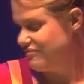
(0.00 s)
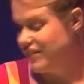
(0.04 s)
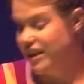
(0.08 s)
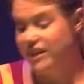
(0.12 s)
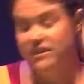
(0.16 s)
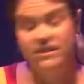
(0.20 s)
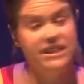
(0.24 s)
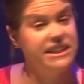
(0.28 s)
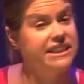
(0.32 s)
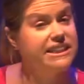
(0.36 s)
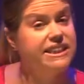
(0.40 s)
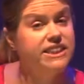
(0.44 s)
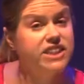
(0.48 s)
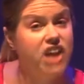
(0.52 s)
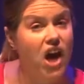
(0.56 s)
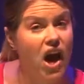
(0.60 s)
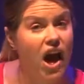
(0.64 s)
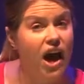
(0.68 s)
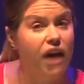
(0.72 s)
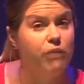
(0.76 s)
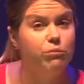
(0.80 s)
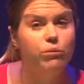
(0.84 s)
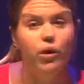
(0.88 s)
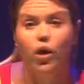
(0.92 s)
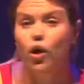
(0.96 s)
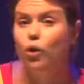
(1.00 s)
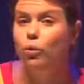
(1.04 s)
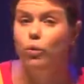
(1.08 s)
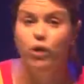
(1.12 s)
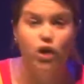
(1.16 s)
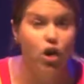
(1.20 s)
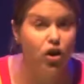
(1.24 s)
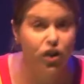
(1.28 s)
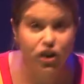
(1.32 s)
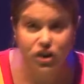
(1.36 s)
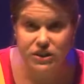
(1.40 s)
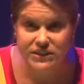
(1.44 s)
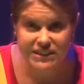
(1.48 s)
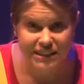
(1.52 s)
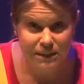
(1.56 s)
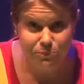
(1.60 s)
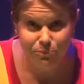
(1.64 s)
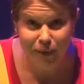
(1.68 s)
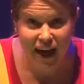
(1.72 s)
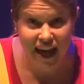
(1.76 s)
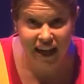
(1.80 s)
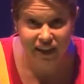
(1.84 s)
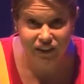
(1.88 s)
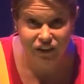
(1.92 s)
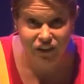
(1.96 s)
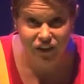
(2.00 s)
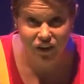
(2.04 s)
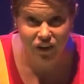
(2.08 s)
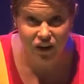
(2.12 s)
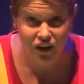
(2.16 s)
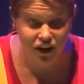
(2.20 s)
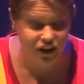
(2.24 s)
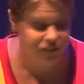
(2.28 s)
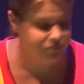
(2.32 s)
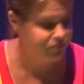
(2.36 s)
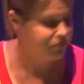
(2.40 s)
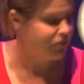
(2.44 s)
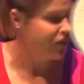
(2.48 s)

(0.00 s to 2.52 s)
This time, we're not using paint though.